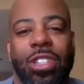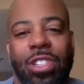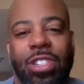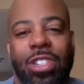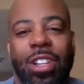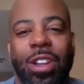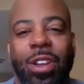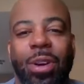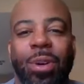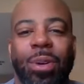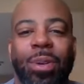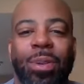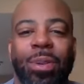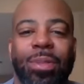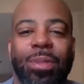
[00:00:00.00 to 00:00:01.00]

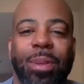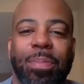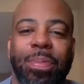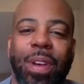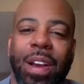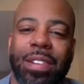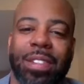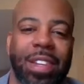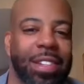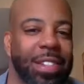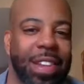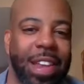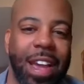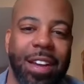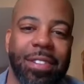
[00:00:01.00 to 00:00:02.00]
slowed the process
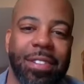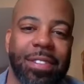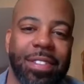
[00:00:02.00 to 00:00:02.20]
down.